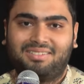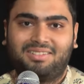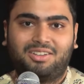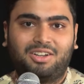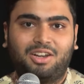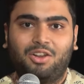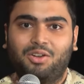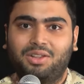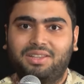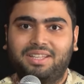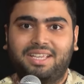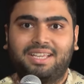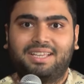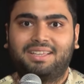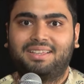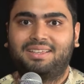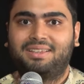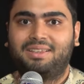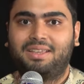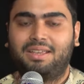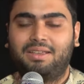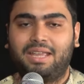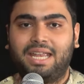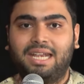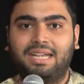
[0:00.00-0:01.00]
clothing.
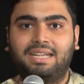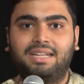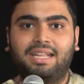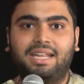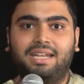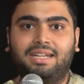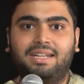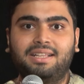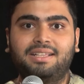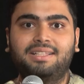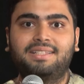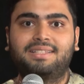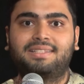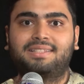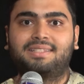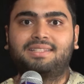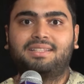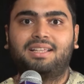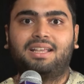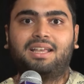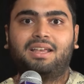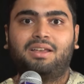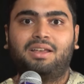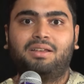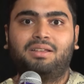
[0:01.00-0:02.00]
It
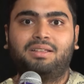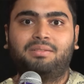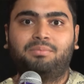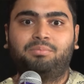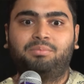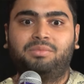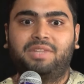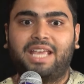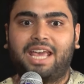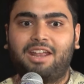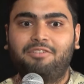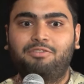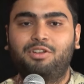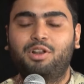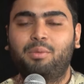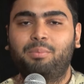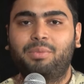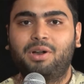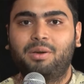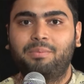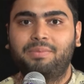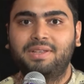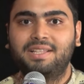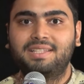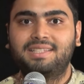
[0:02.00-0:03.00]
is there for a
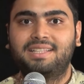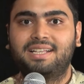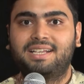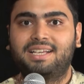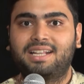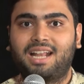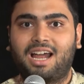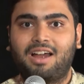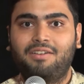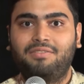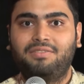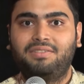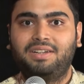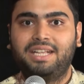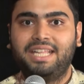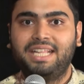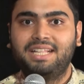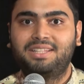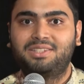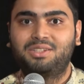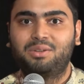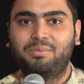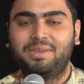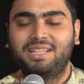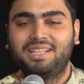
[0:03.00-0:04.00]
purpose. The craft
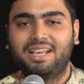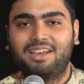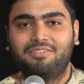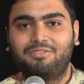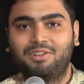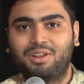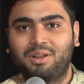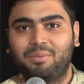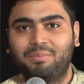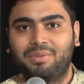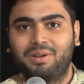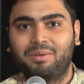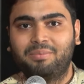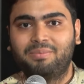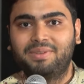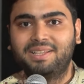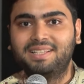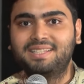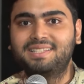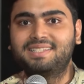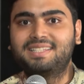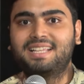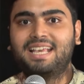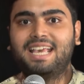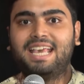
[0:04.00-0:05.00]
needs to be there for a
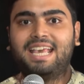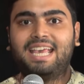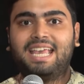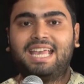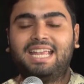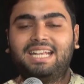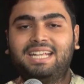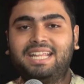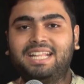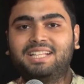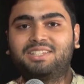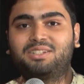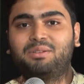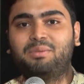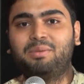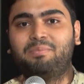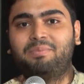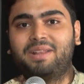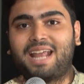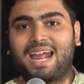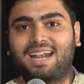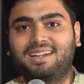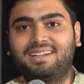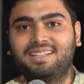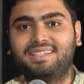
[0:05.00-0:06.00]
purpose. It needs to be
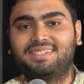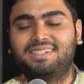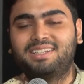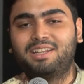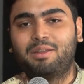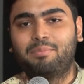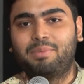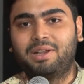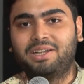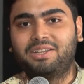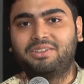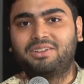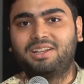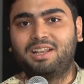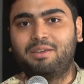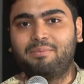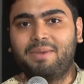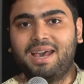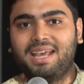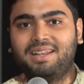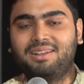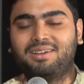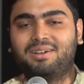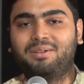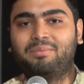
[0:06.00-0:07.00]
practiced in a particular
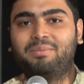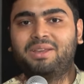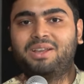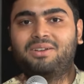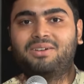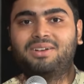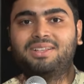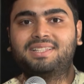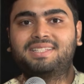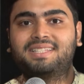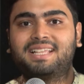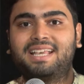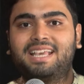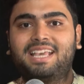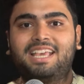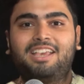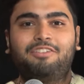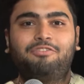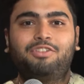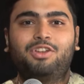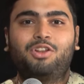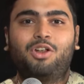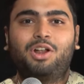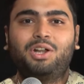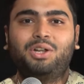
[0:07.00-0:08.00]
manner, because
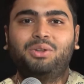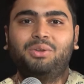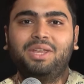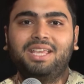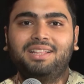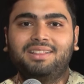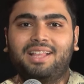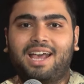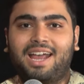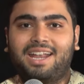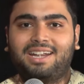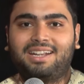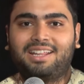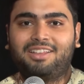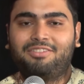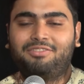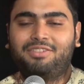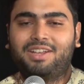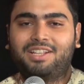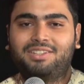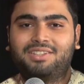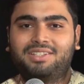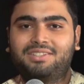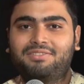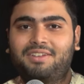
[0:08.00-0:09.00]
if you're not doing that, if
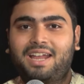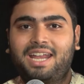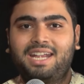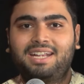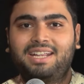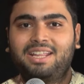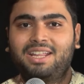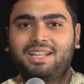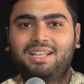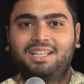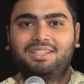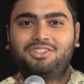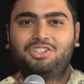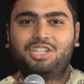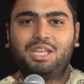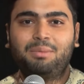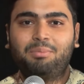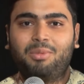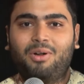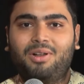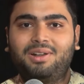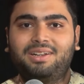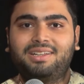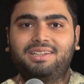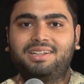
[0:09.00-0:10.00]
you're just finding
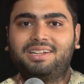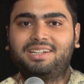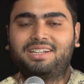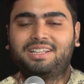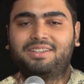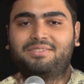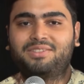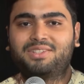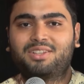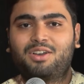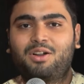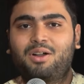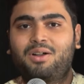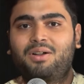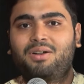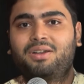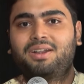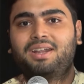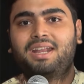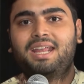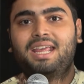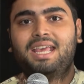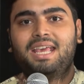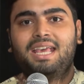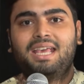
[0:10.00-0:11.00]
cheap alternatives or
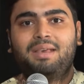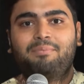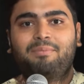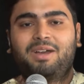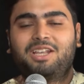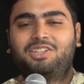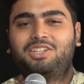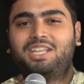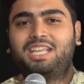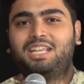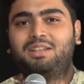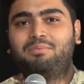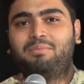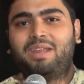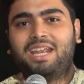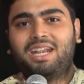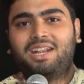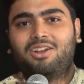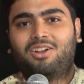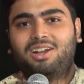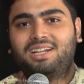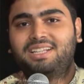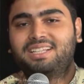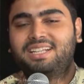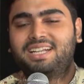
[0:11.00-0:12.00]

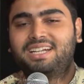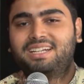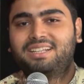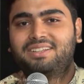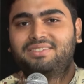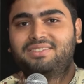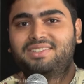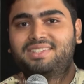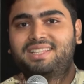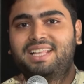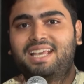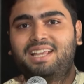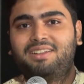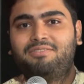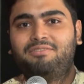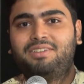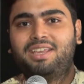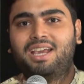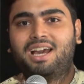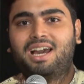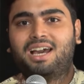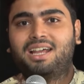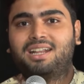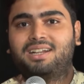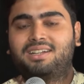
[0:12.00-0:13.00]
machine-made alternatives, then
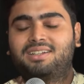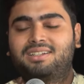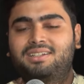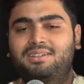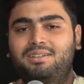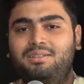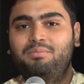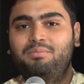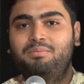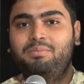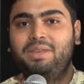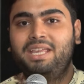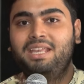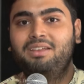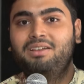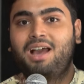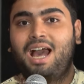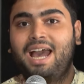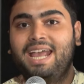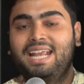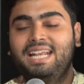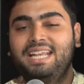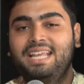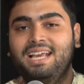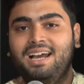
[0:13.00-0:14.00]
we are being
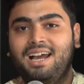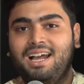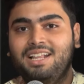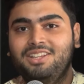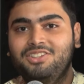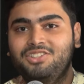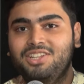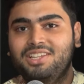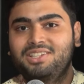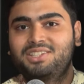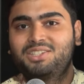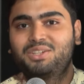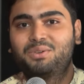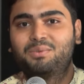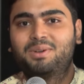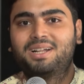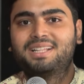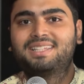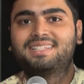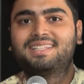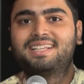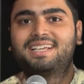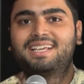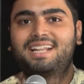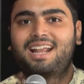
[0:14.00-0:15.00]
highly unjust
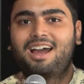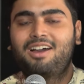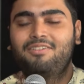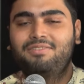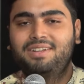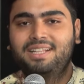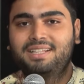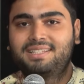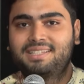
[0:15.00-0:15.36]
towards the craft